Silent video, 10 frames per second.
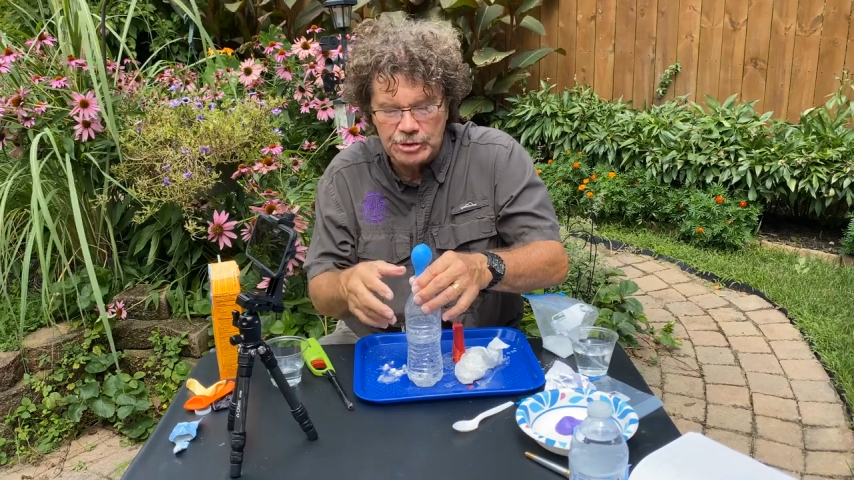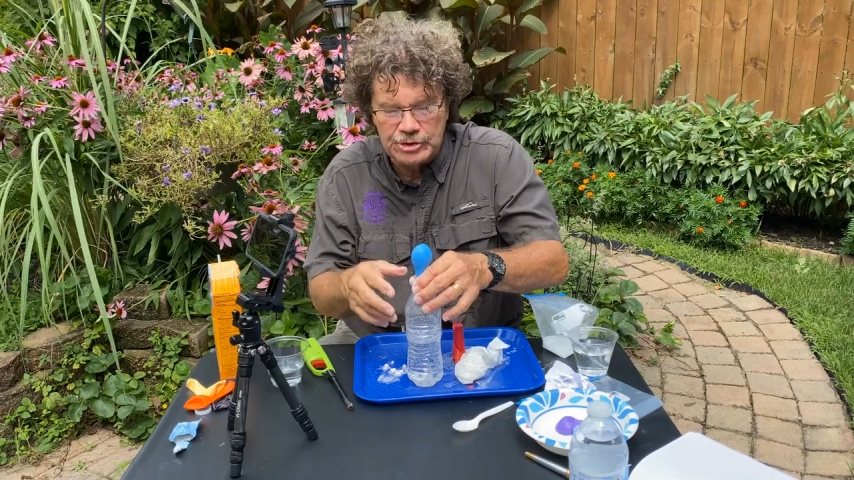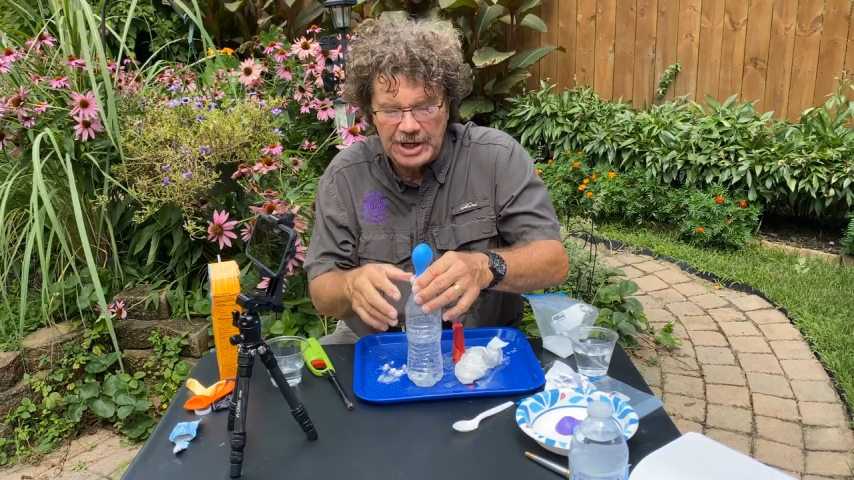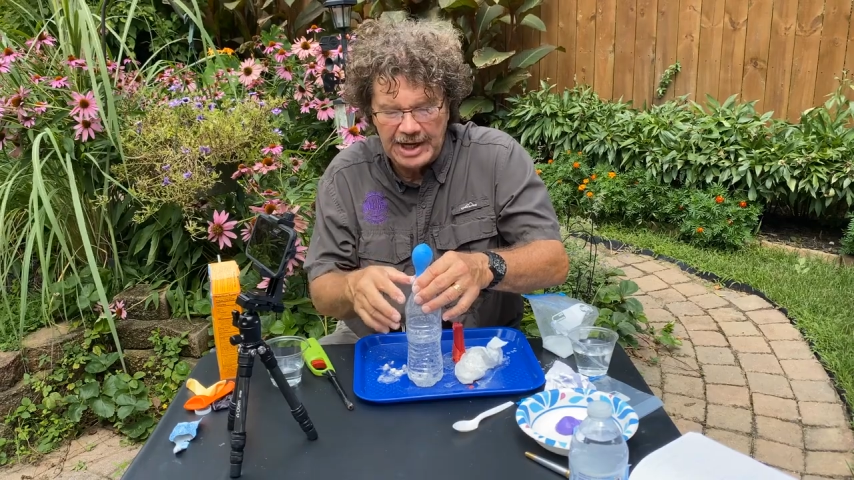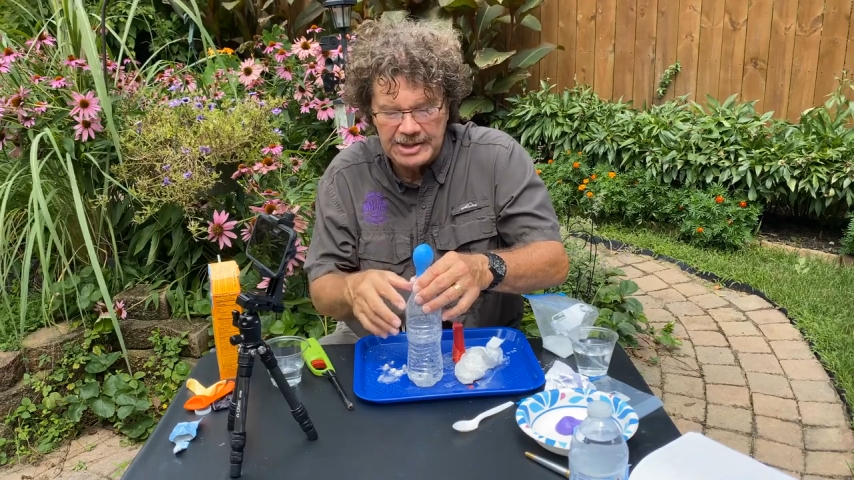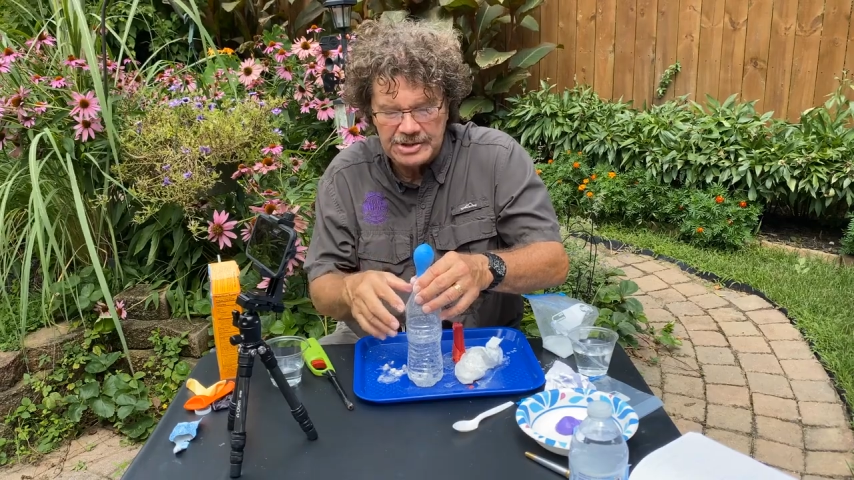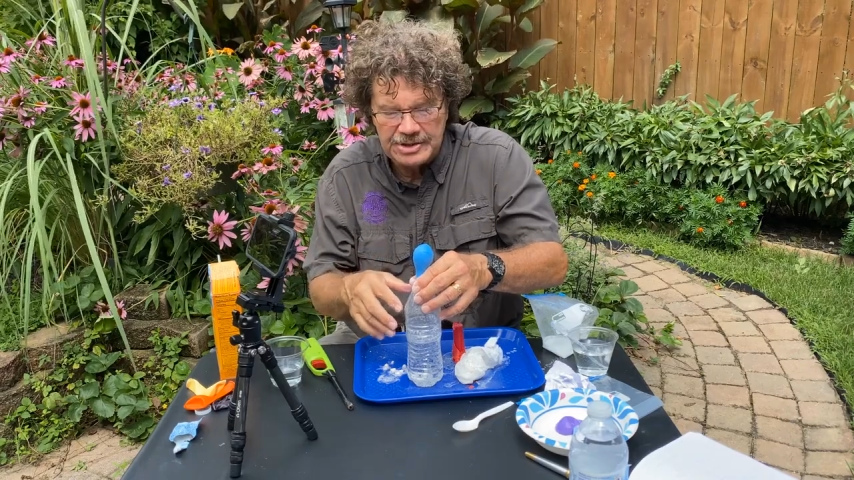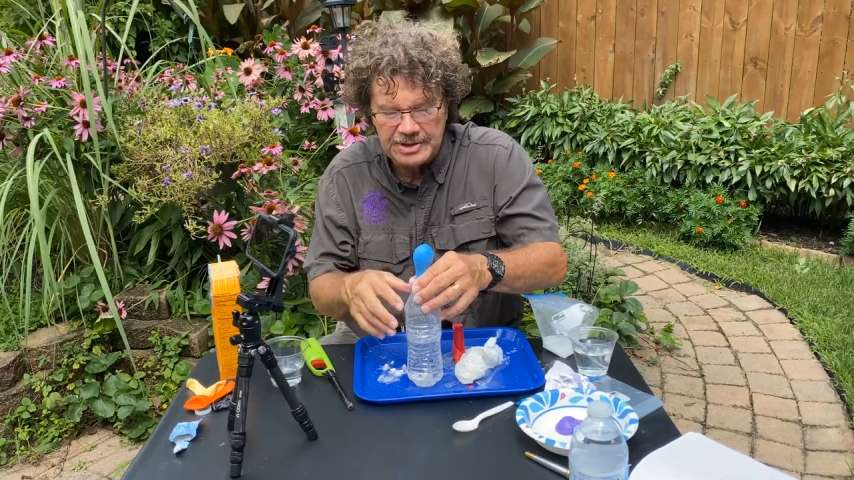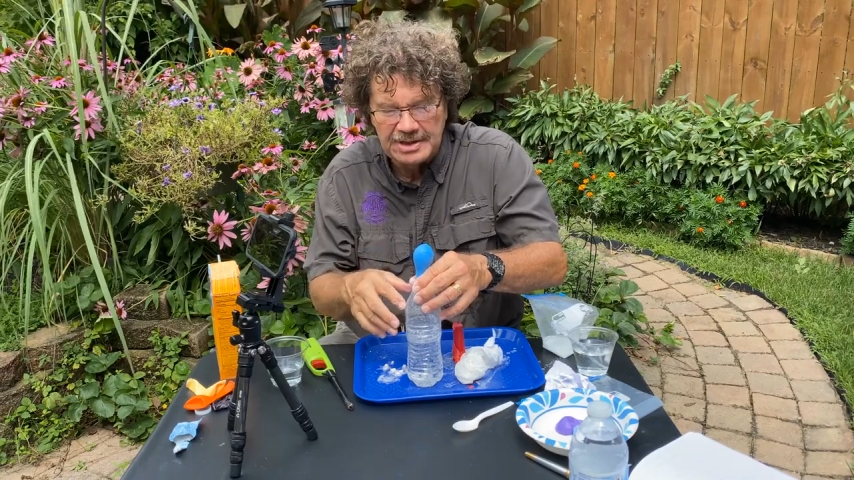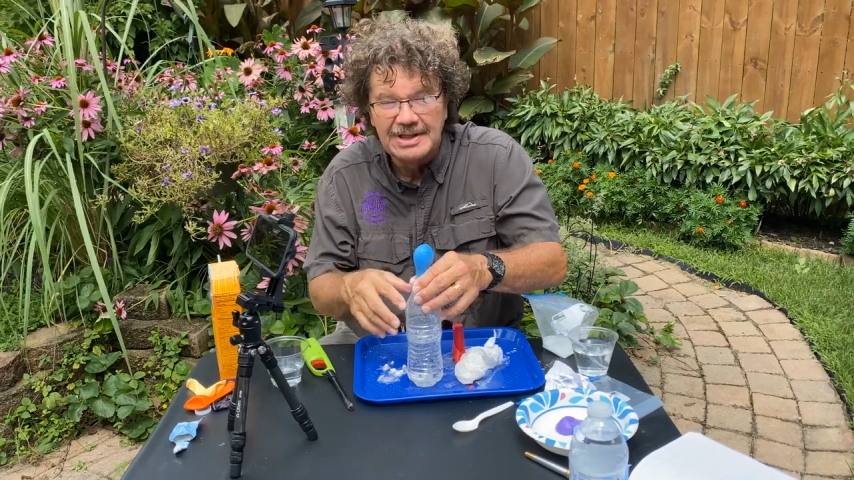change.
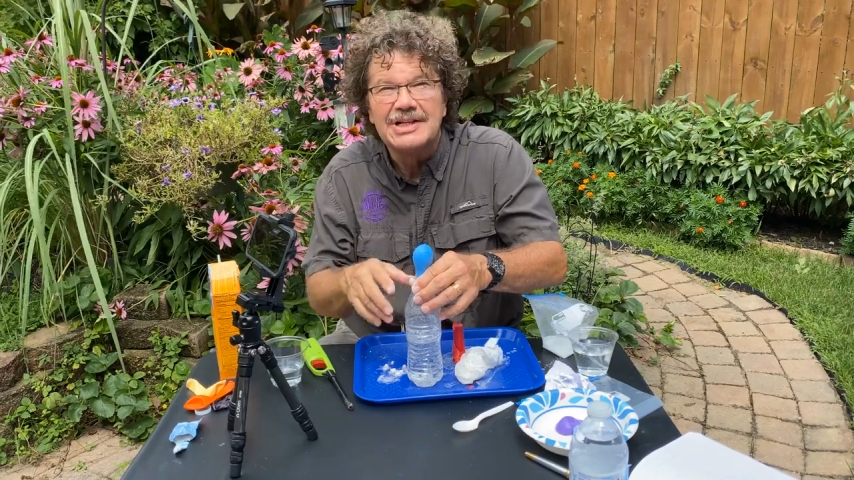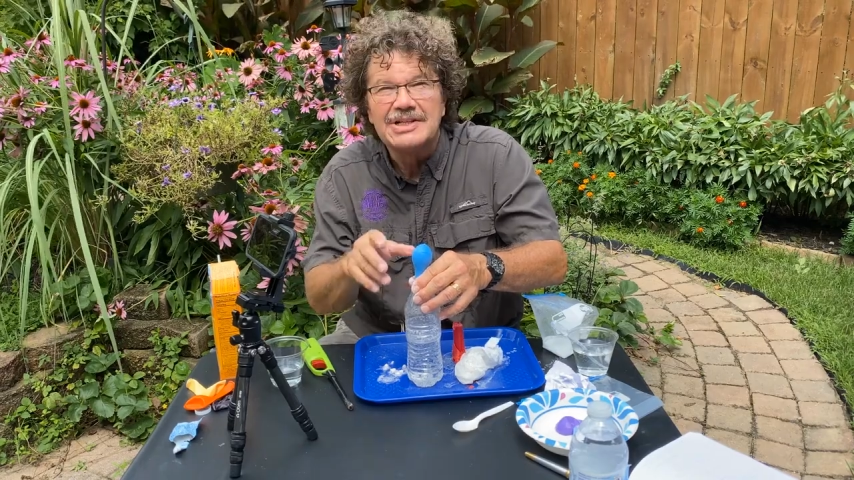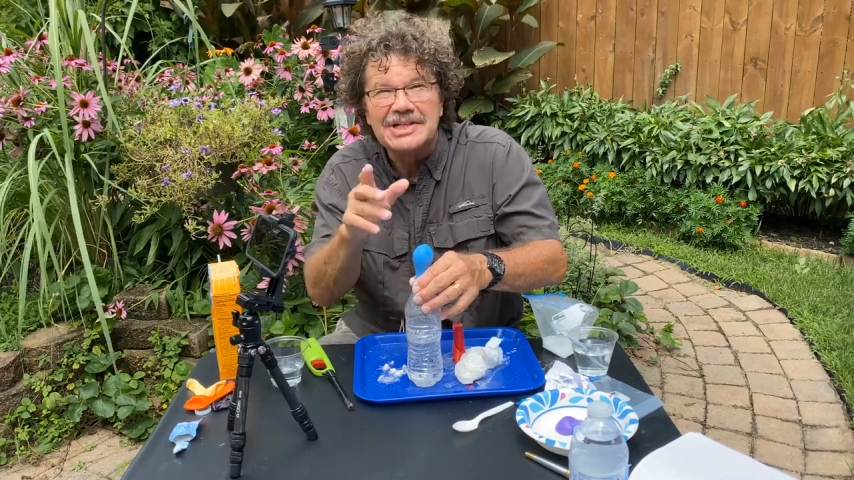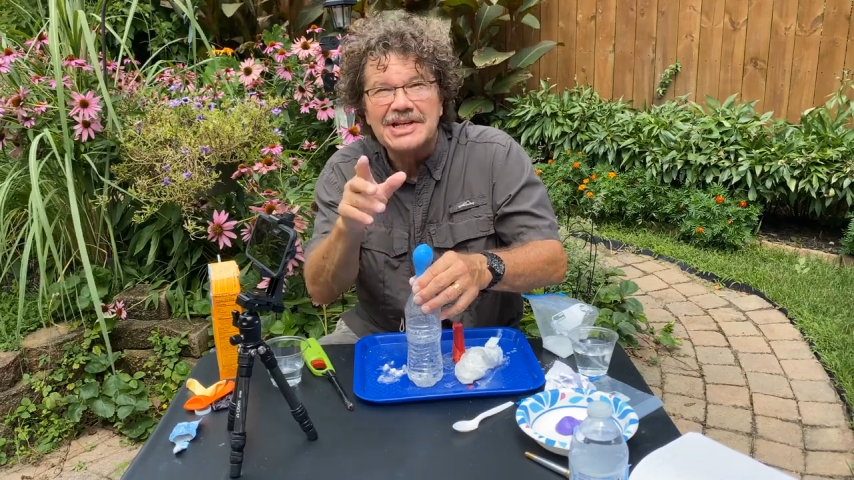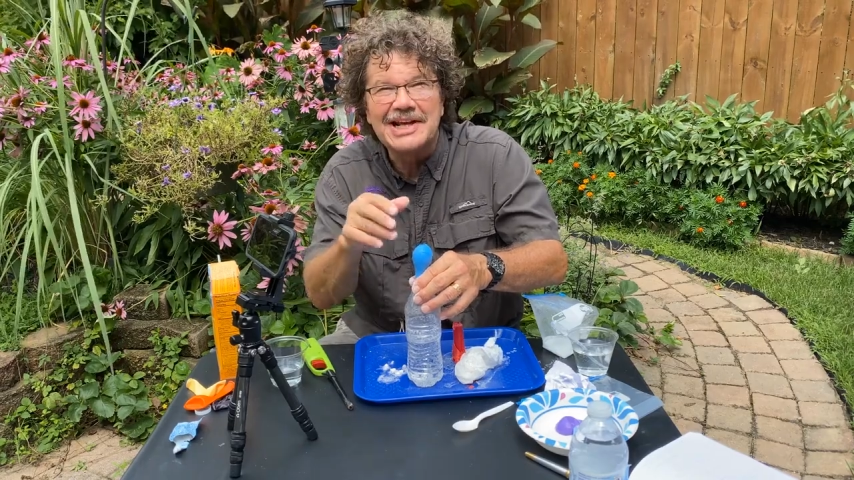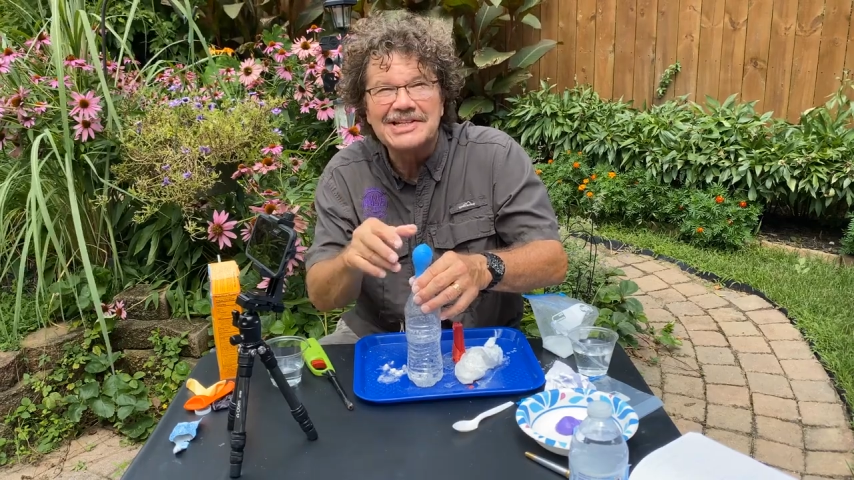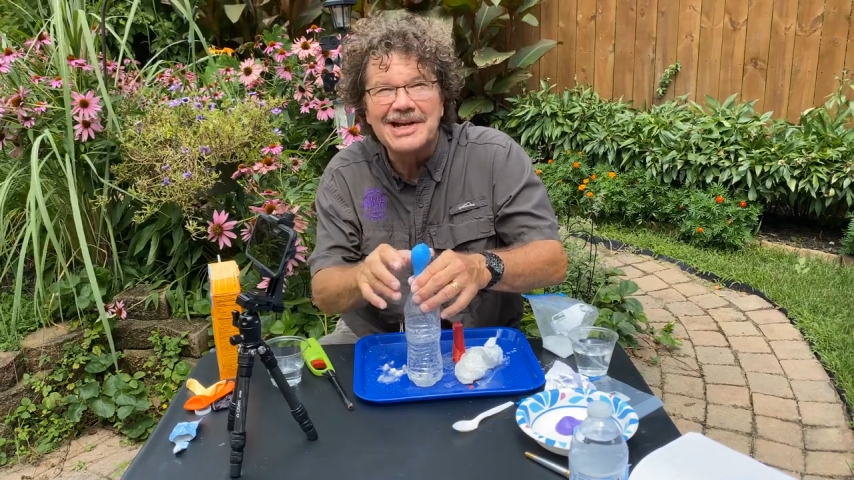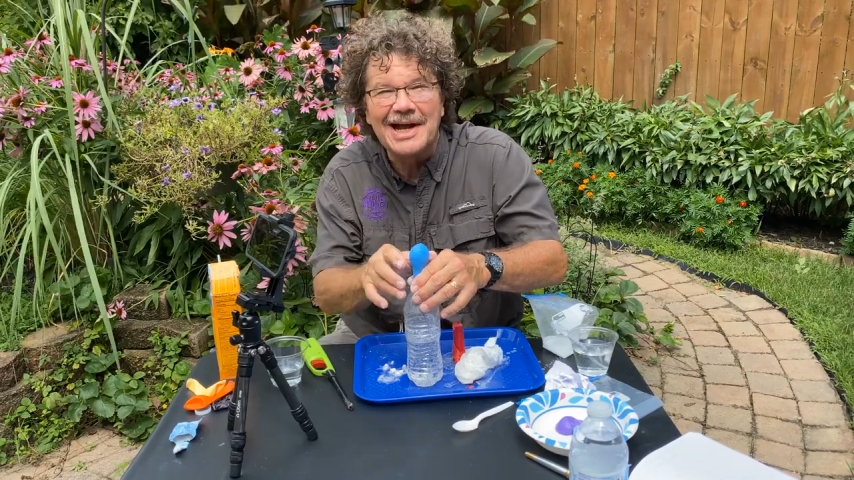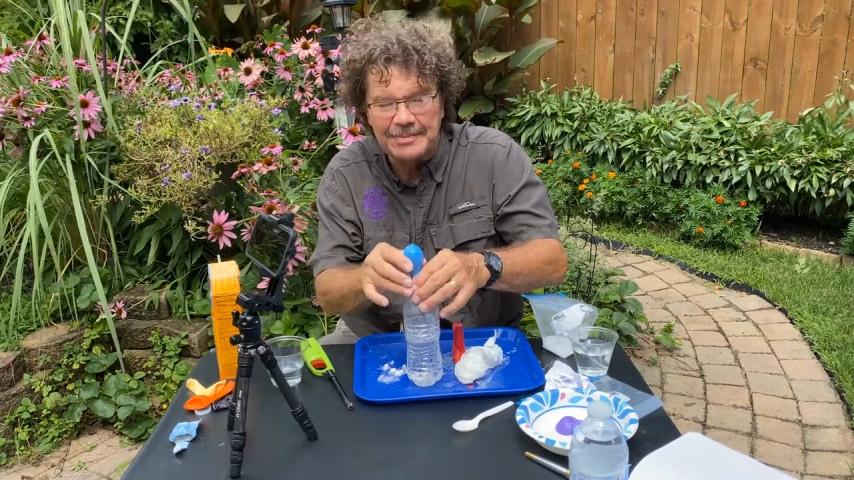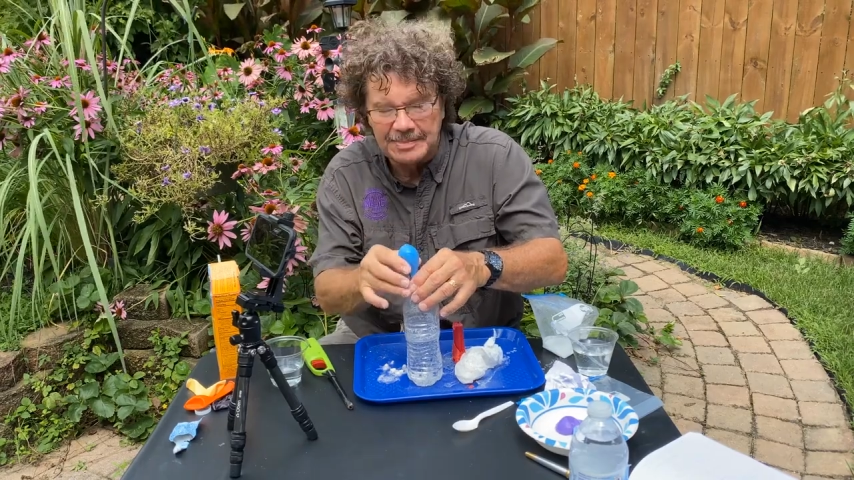See you next
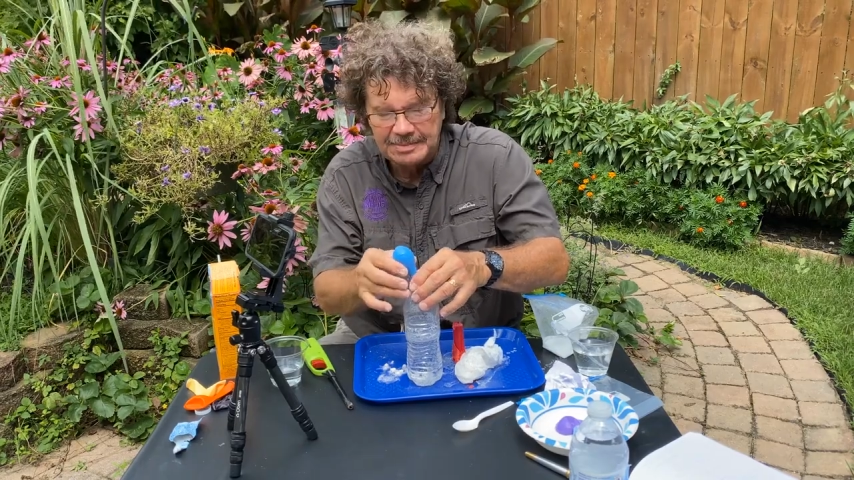time.